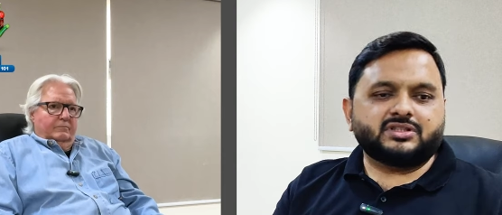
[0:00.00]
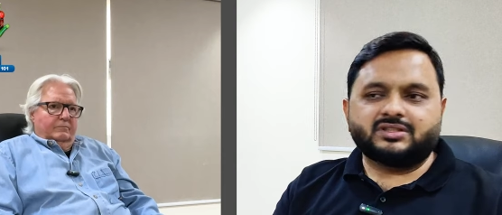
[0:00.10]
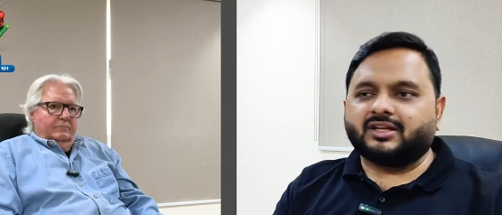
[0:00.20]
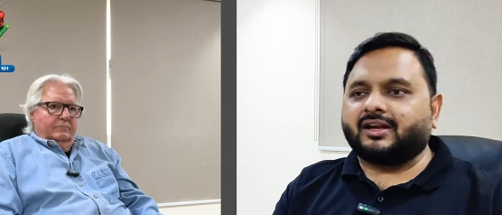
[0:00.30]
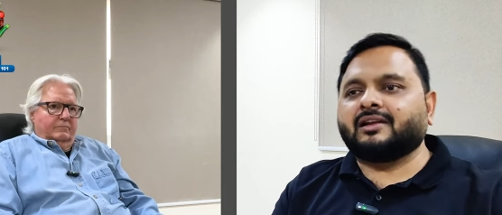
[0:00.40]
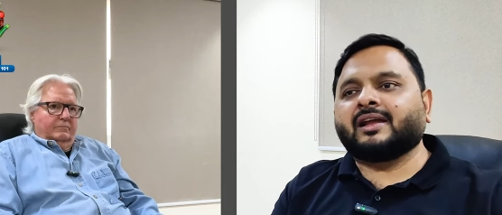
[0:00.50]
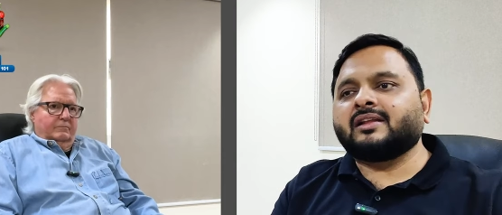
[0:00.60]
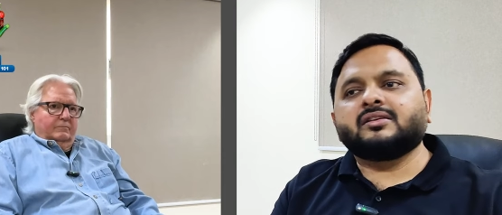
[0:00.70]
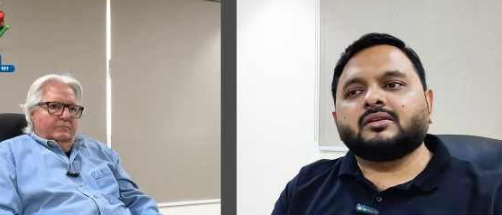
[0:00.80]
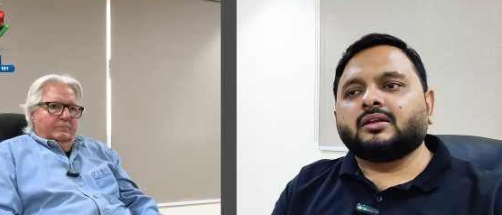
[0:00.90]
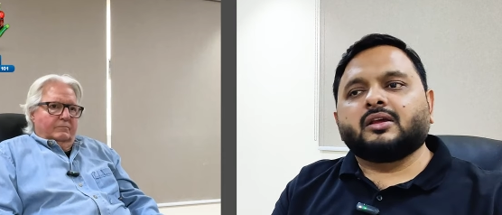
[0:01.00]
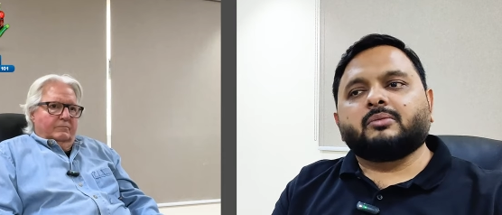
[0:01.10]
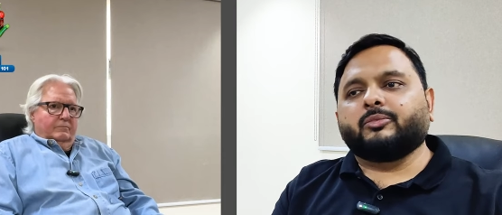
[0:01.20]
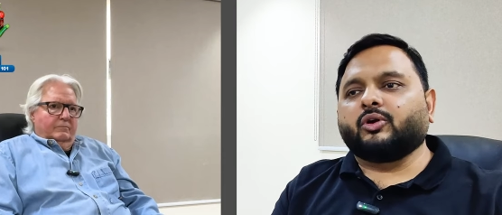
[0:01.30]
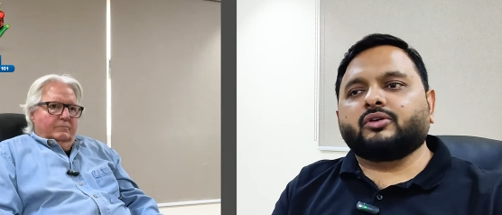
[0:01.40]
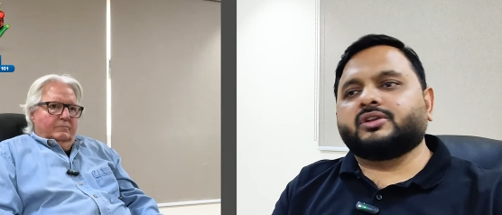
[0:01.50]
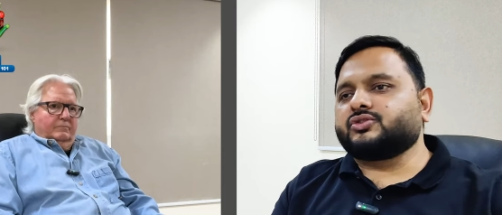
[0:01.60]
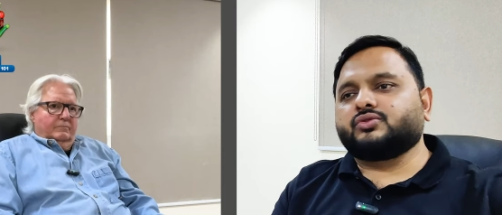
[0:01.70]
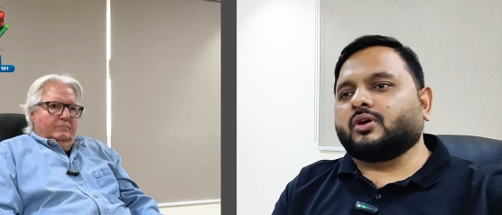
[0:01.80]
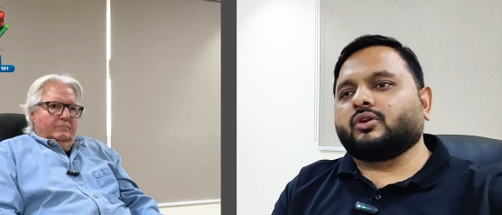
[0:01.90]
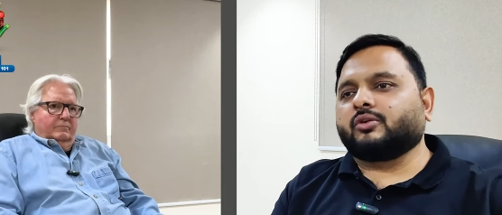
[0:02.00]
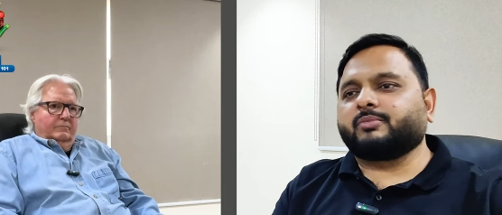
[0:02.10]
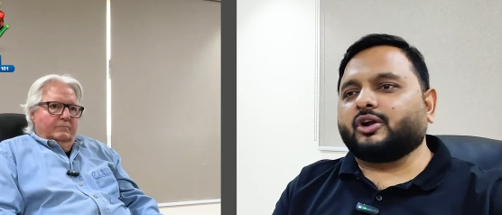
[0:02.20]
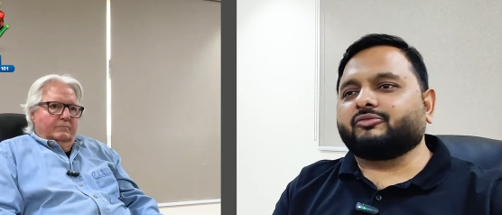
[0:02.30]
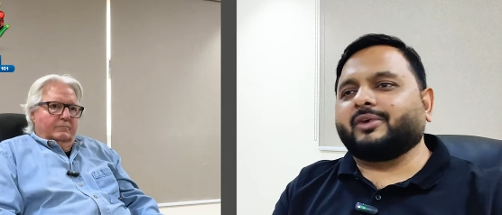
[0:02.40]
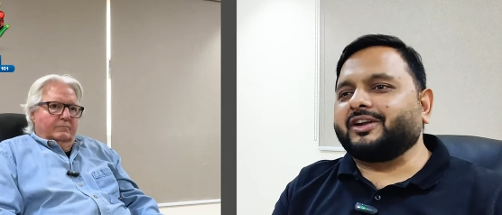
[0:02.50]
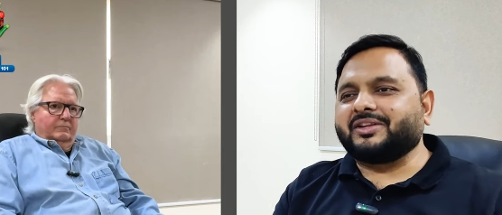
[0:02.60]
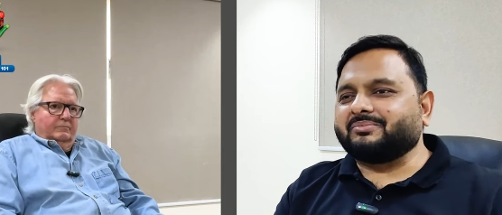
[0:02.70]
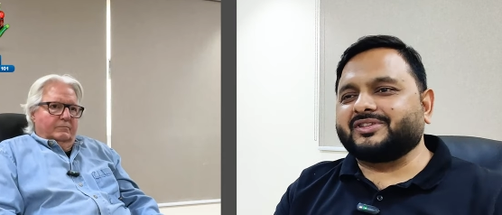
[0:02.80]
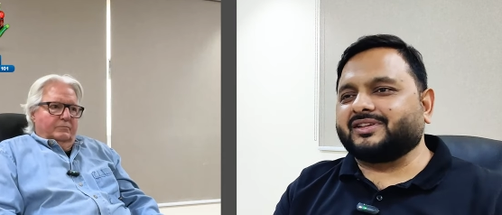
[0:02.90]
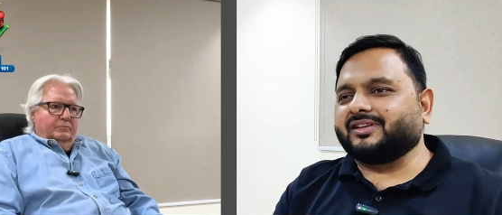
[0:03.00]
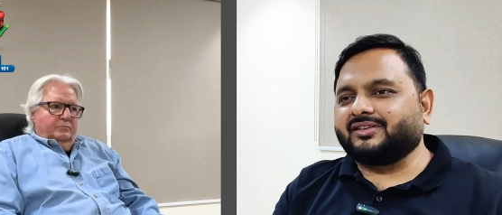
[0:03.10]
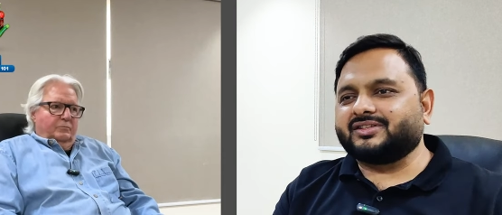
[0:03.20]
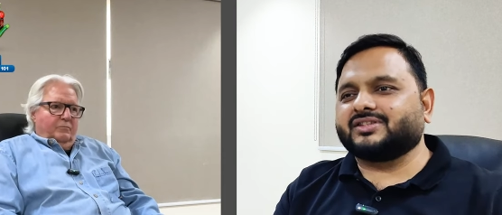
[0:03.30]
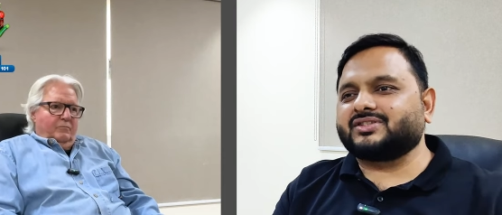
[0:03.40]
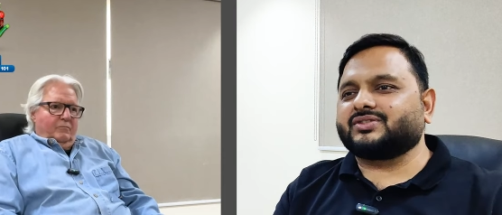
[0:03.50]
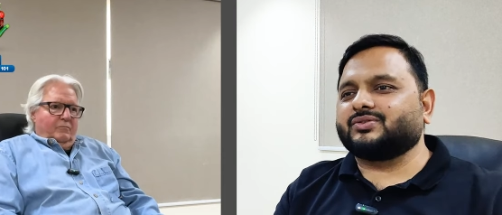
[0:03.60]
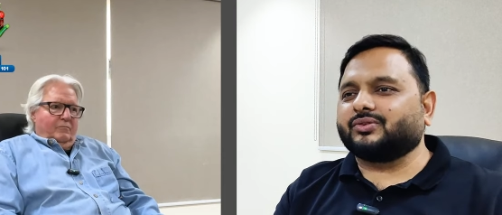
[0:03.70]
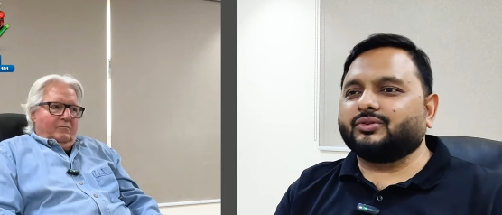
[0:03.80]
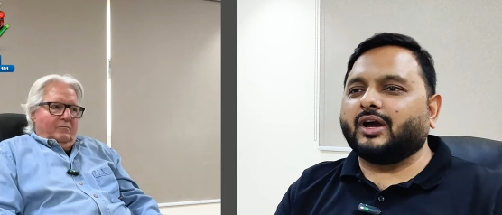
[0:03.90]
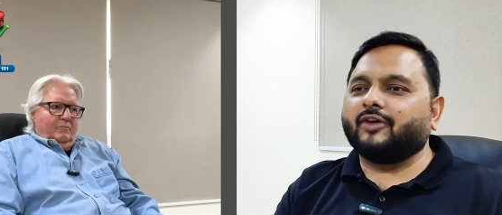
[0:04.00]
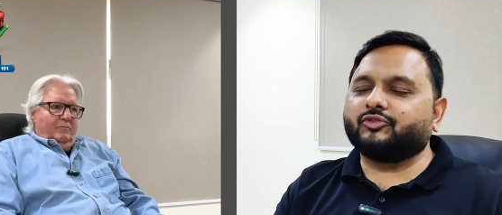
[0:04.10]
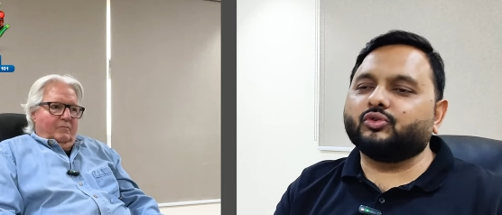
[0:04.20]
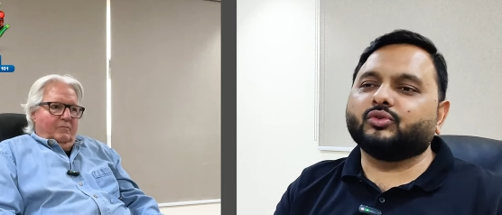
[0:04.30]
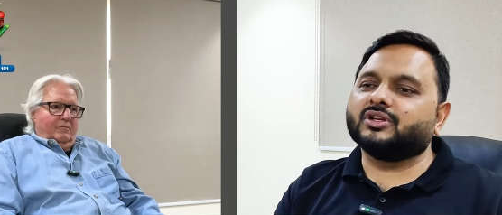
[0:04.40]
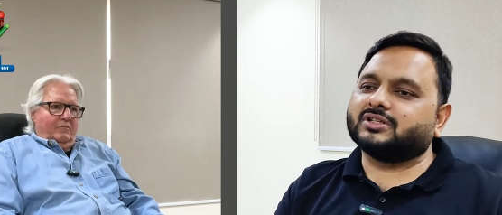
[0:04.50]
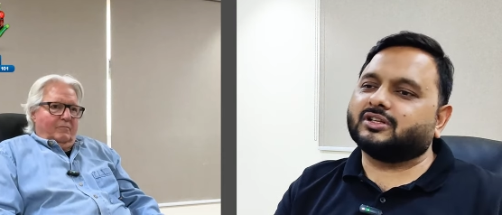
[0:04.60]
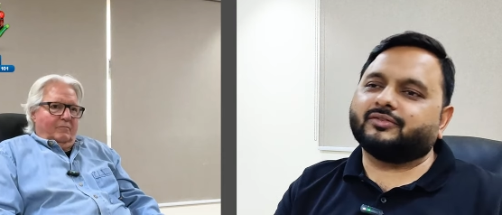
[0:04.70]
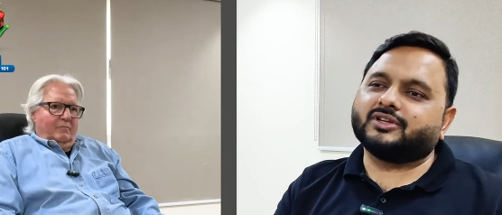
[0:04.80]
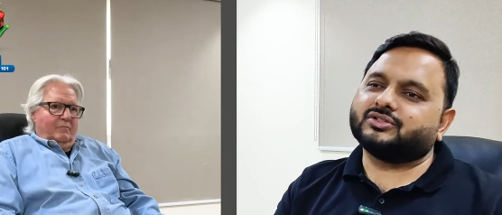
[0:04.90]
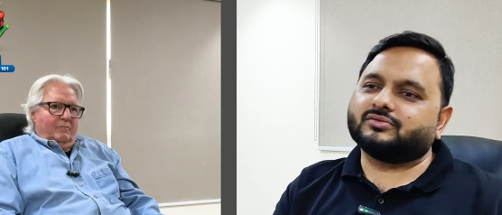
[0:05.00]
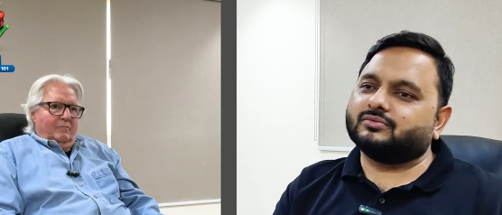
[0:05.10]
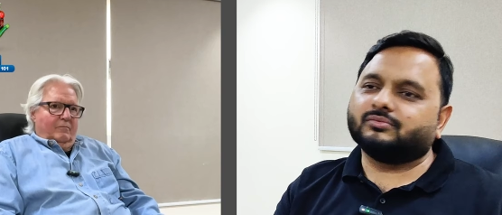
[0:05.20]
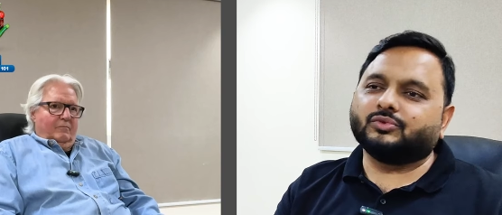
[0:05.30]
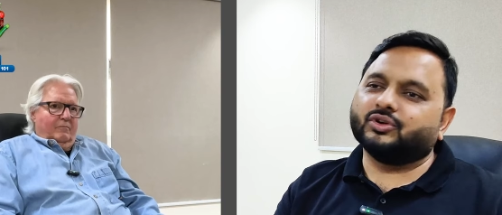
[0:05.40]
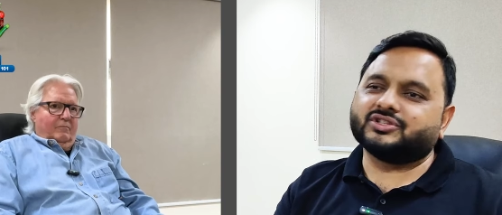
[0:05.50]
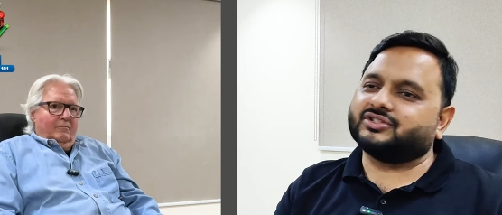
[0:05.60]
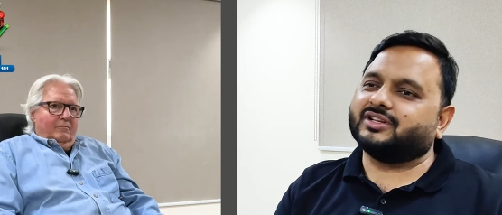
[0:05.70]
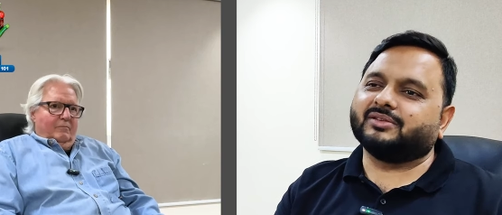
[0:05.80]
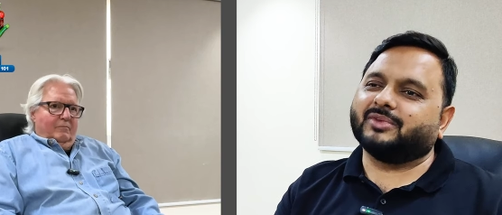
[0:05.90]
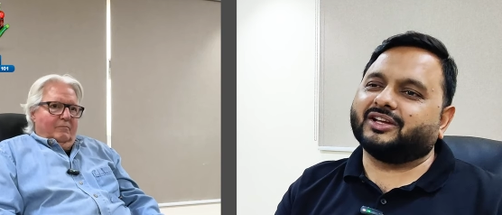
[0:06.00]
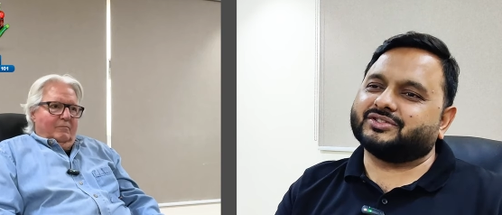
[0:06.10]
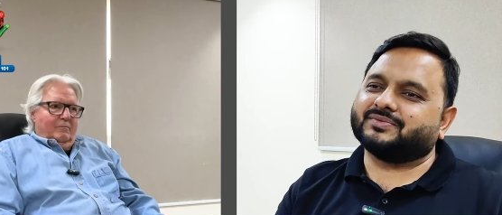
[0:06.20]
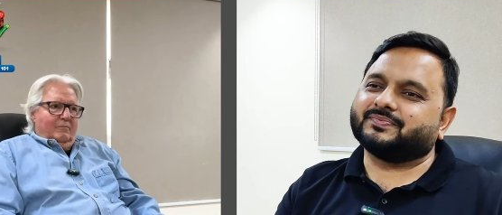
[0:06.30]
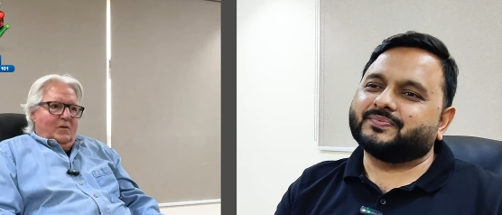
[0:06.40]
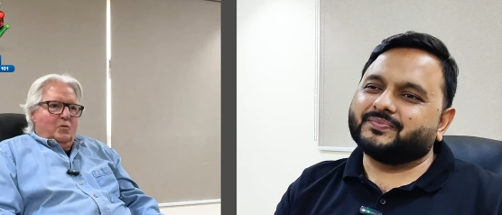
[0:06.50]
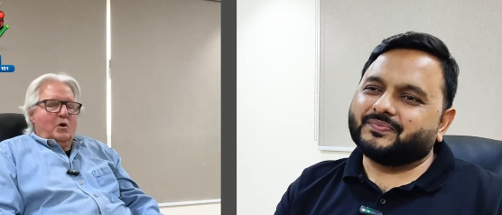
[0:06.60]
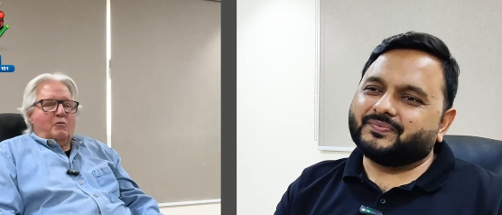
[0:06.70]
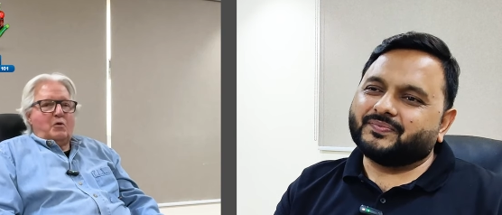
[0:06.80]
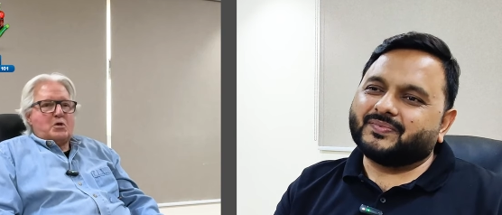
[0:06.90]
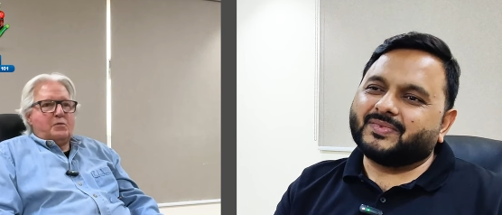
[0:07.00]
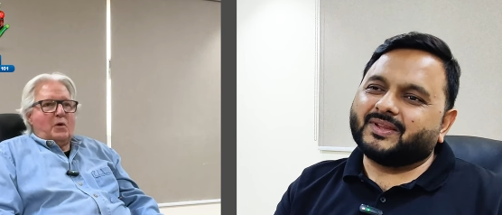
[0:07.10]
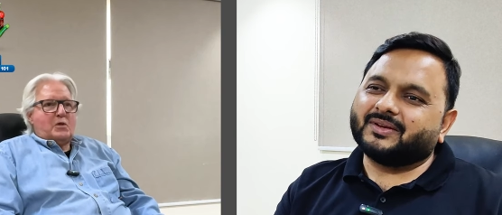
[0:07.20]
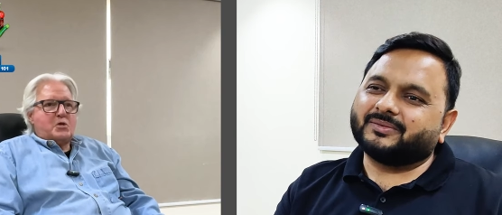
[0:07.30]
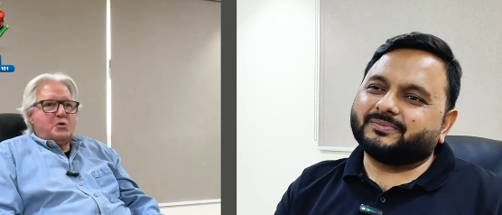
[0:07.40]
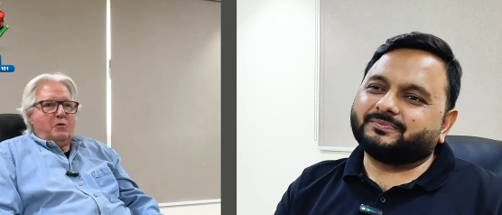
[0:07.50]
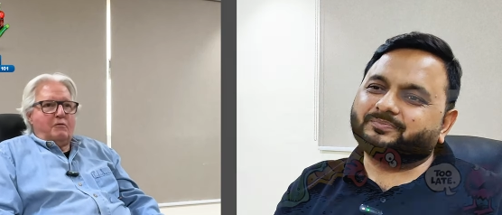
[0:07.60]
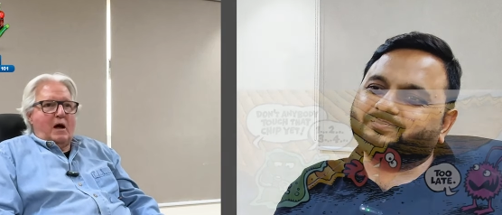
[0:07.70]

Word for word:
Speaker 1: this is the red line beyond this, you are not part of my team, basically. This is, you know, you have to do this, otherwise, don't stay in my kitchen.
Speaker 2: Well, first of all, there's no